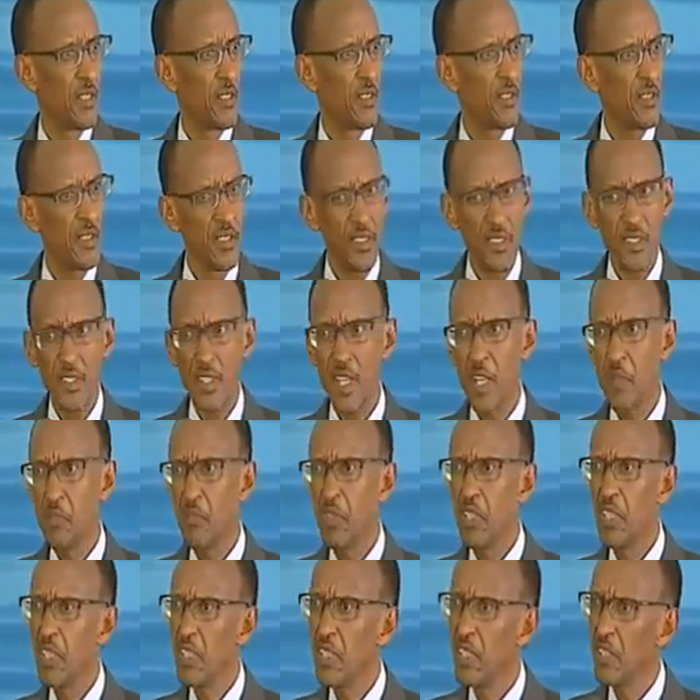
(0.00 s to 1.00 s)
Things are
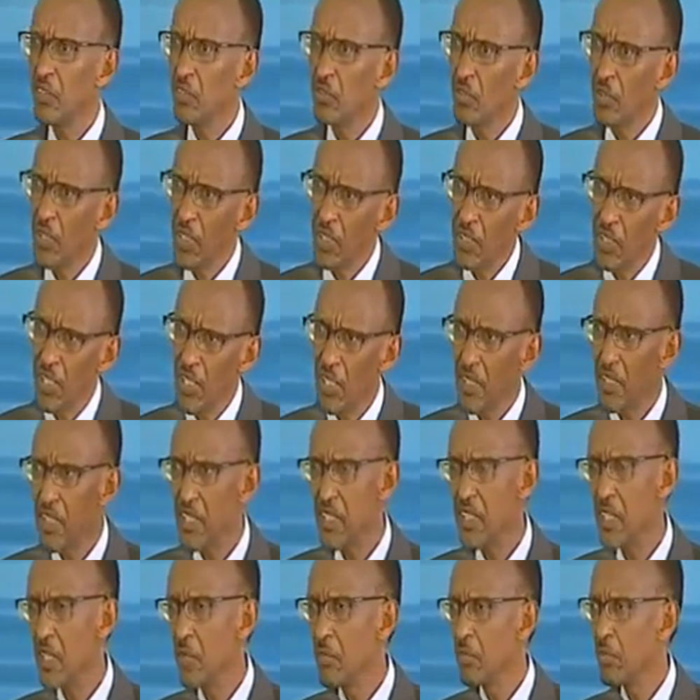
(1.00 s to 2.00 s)
beginning to take
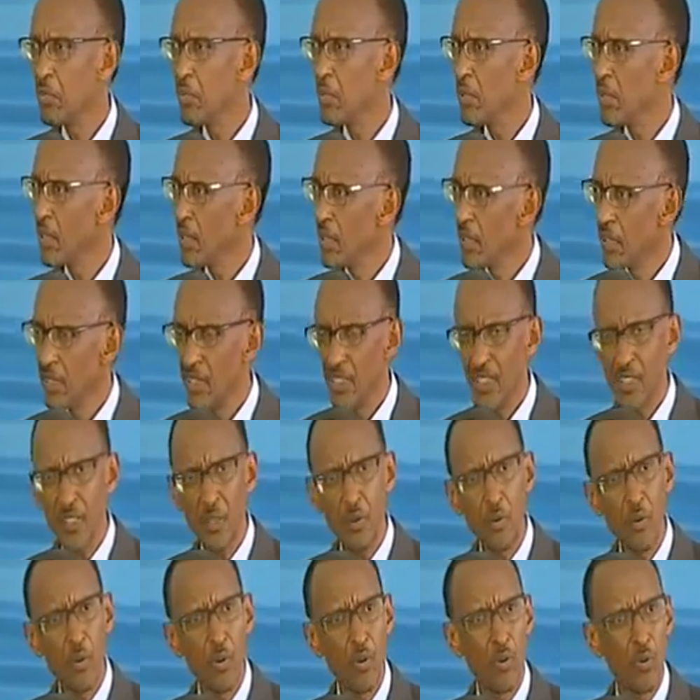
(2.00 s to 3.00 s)
shape in
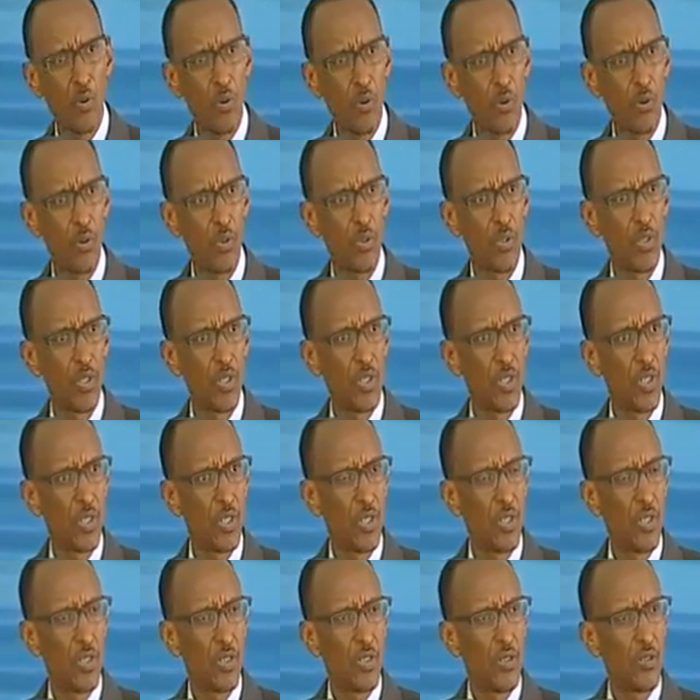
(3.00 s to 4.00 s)
the Congo.
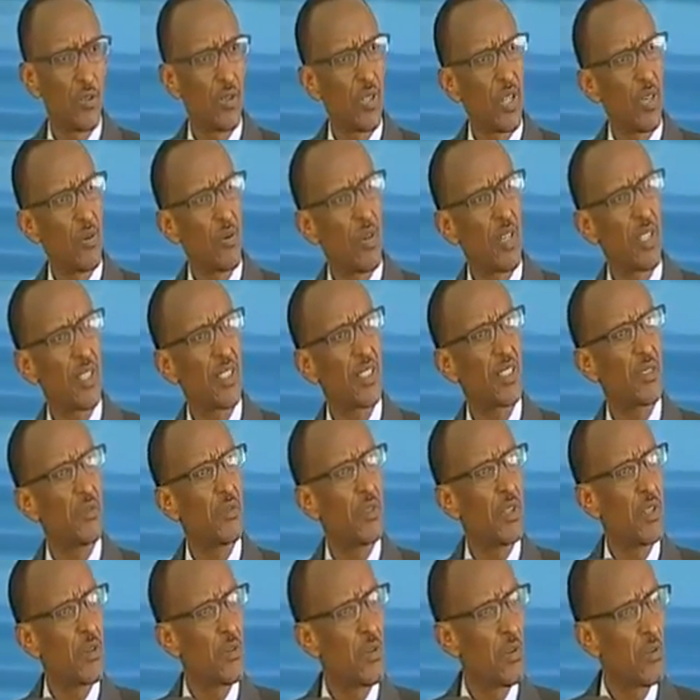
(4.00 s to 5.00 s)
We are working
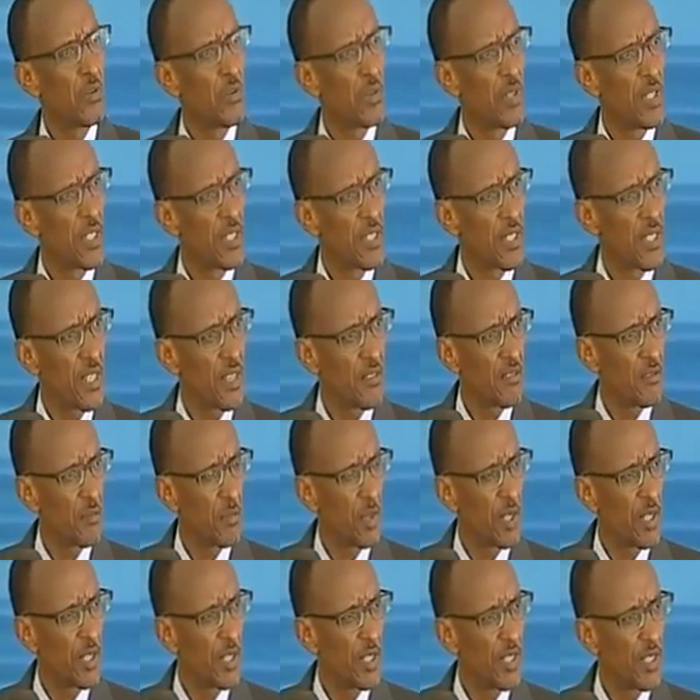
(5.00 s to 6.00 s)
with the Congolese
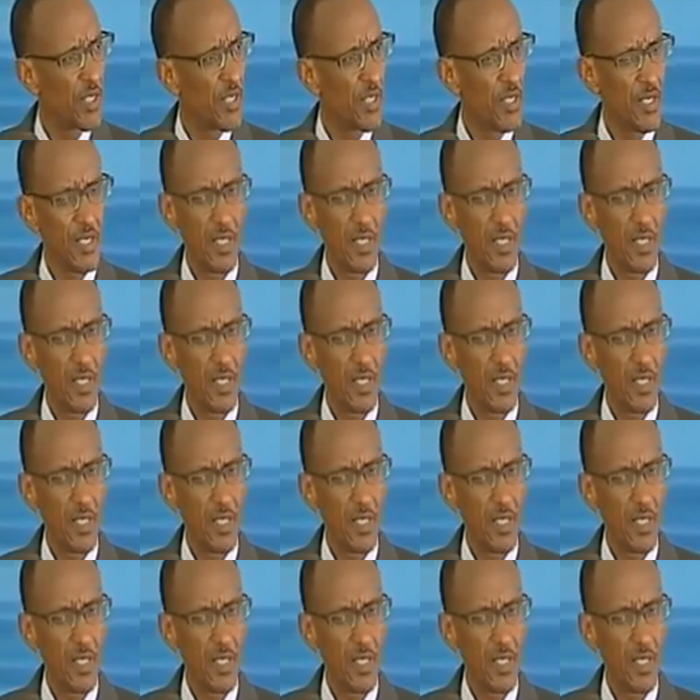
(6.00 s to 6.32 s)
government.